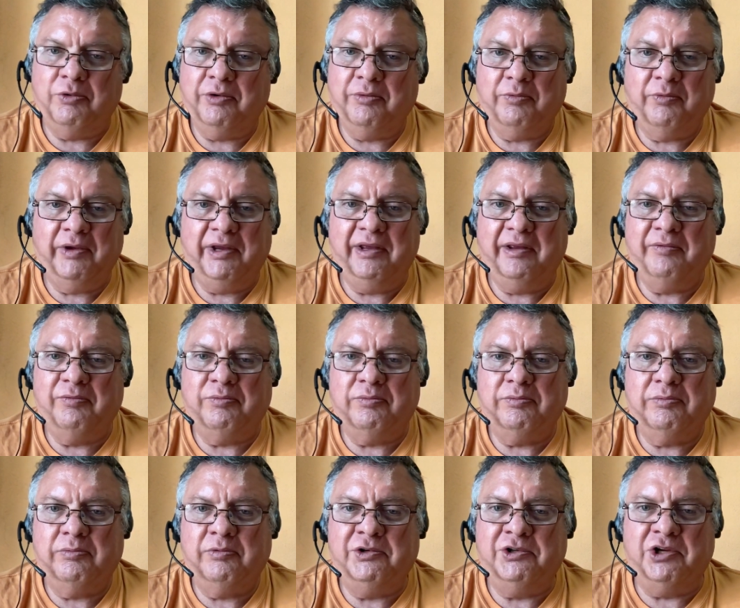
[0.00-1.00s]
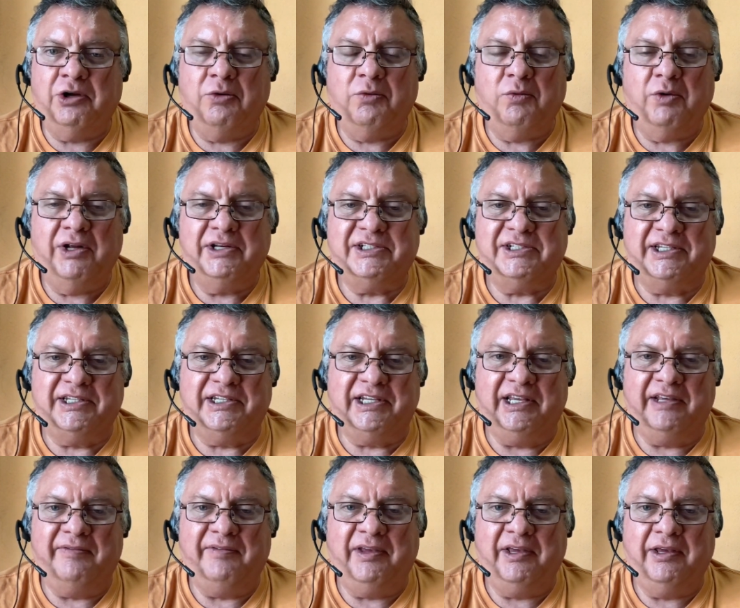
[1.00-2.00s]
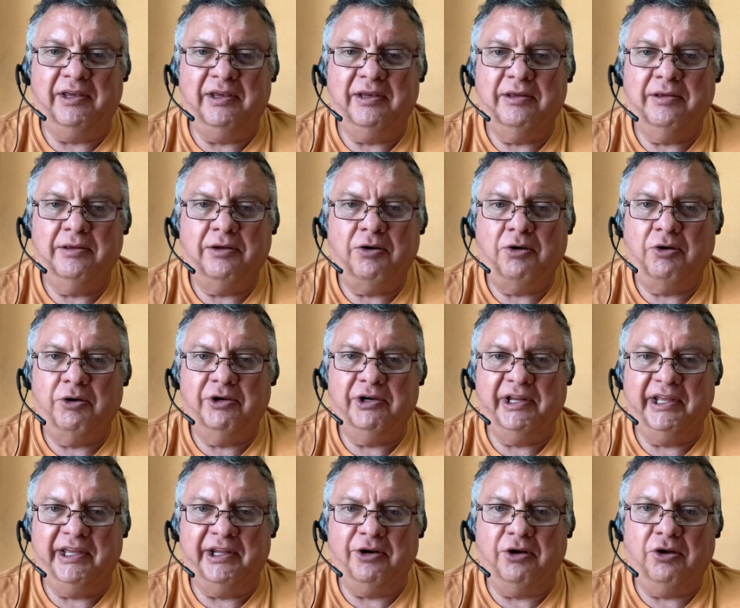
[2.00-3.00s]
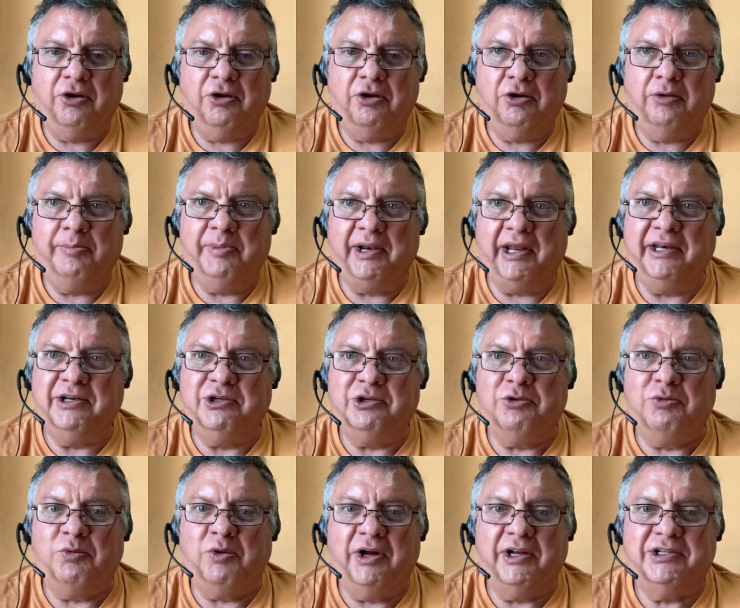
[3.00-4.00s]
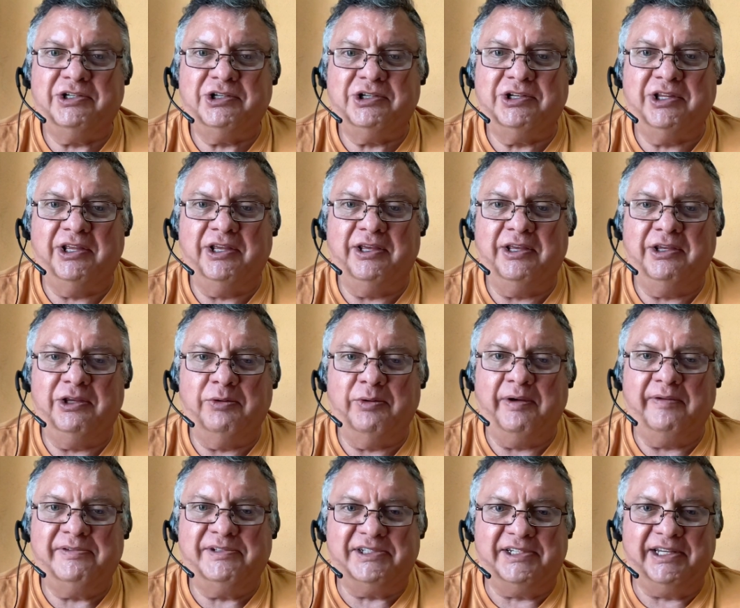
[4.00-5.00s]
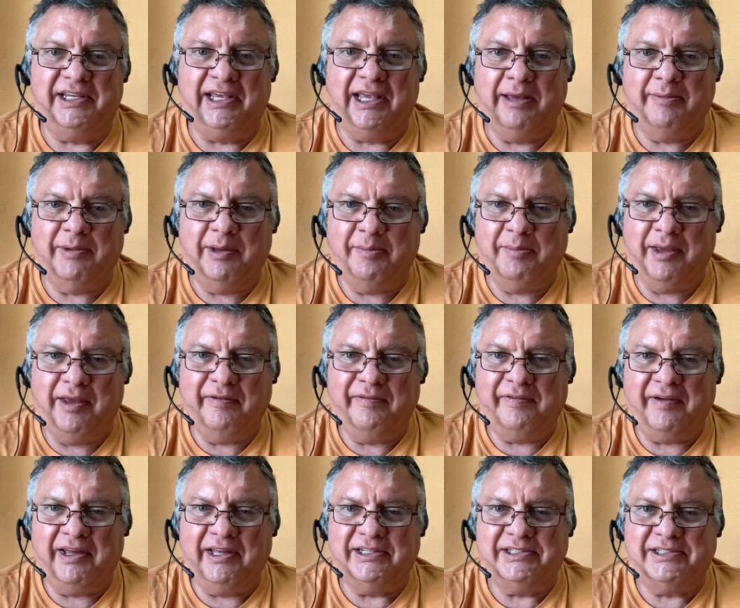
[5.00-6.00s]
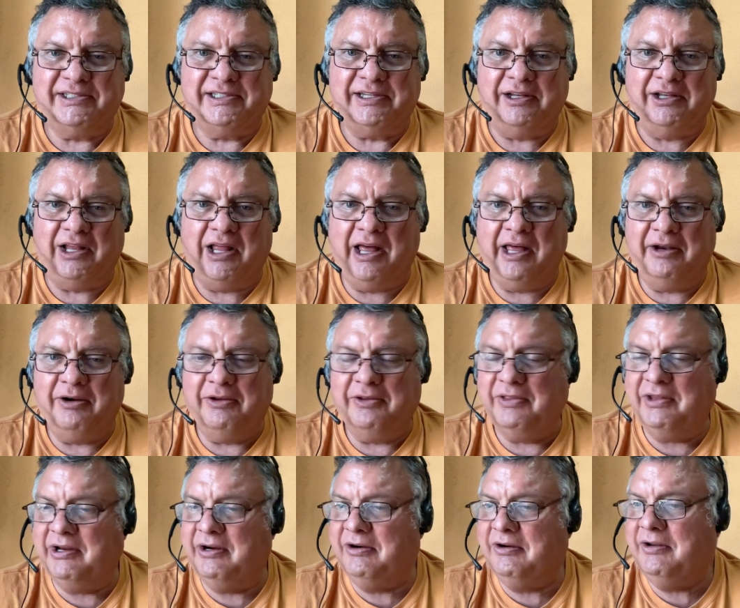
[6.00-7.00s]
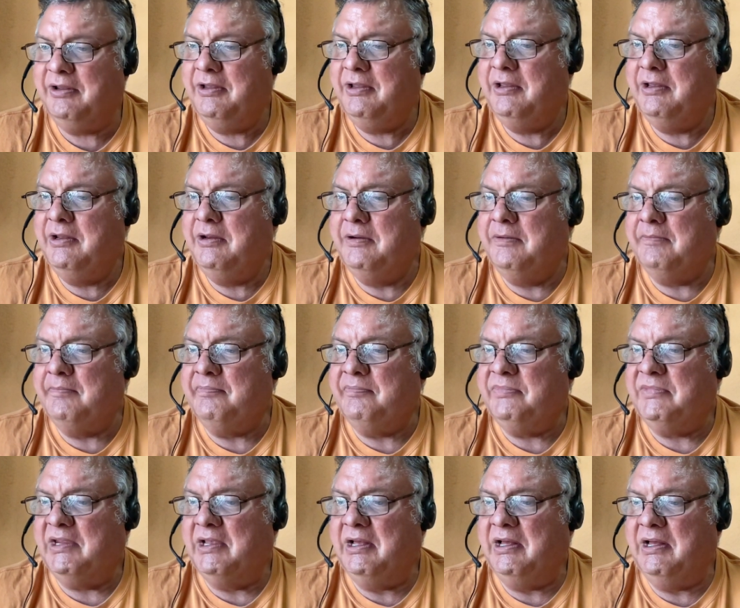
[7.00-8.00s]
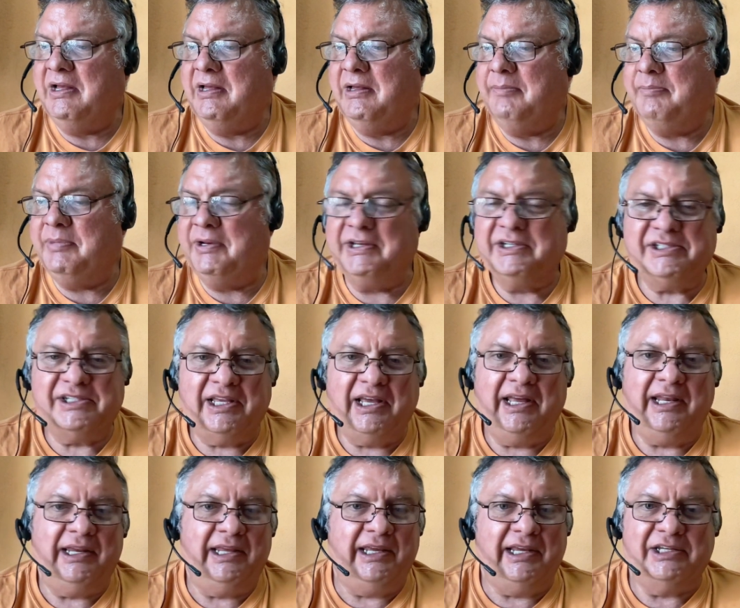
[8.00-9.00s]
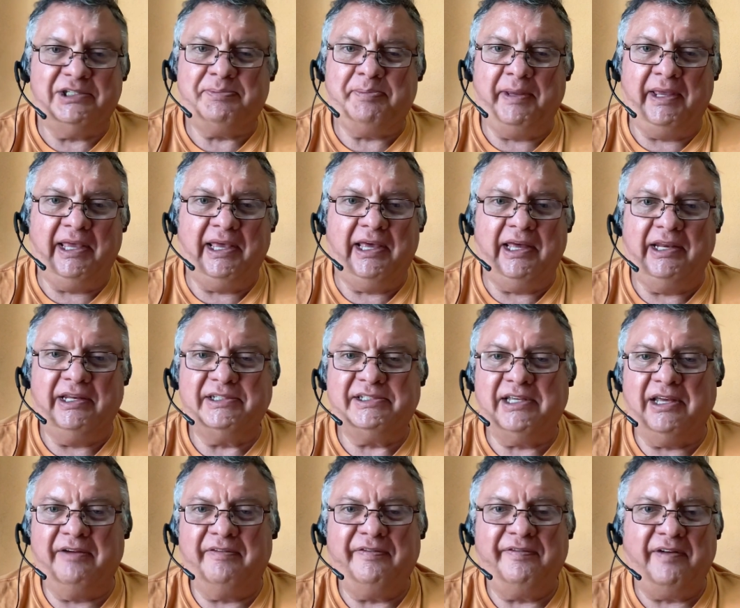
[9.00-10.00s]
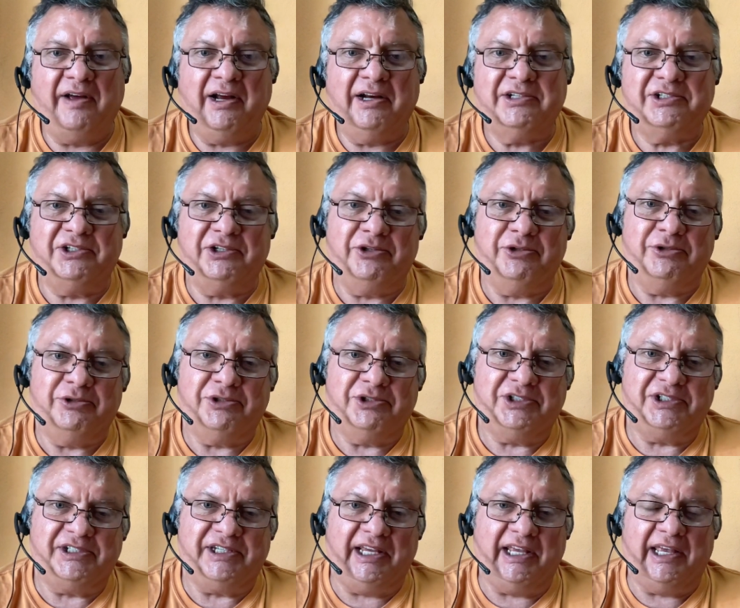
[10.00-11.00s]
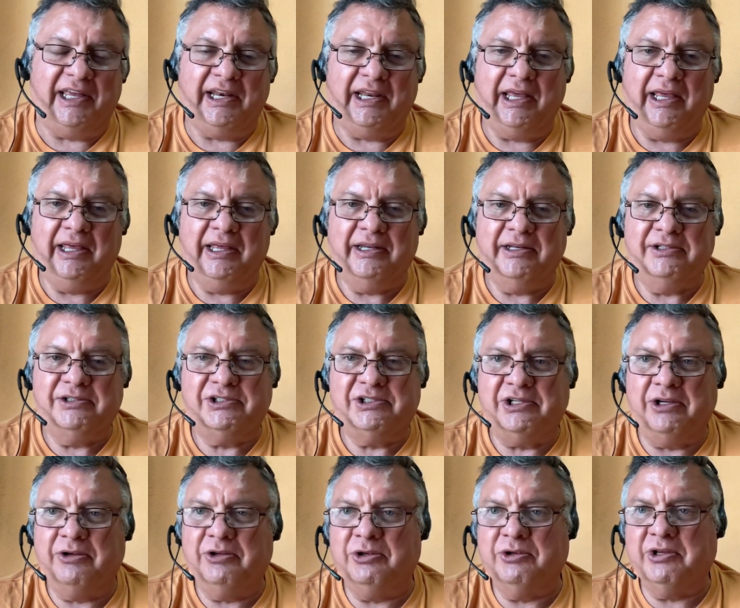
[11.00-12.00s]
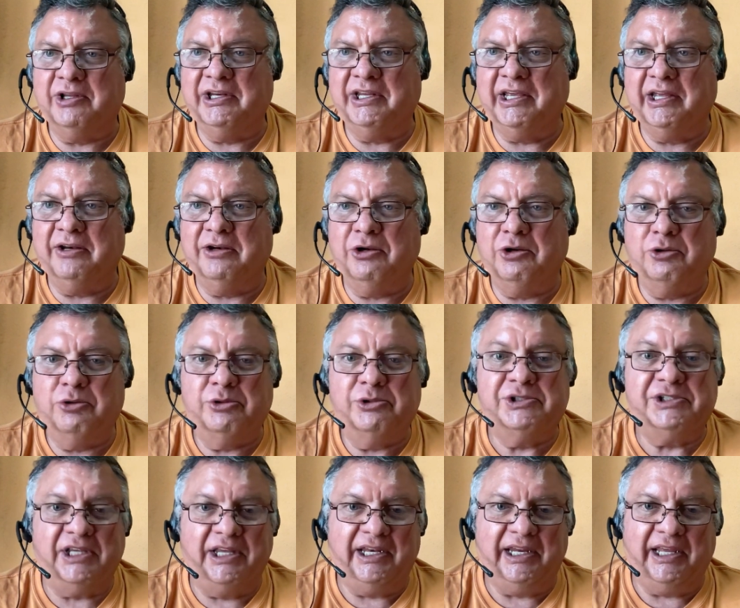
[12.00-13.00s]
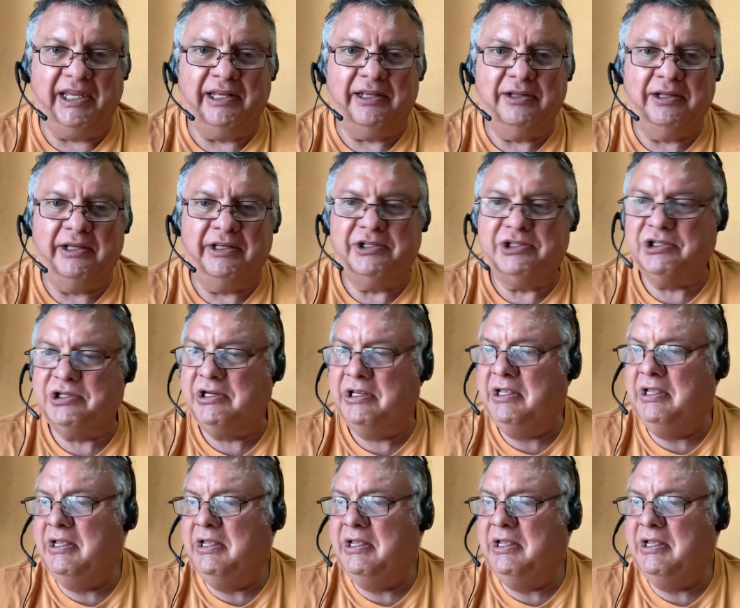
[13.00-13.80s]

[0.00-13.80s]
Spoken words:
We don't watch the TV hardly at all, but I do watch the UFC MMA fights a lot on there. But it's got ESPN, it's got Fox News, CNN, so you can get news in English.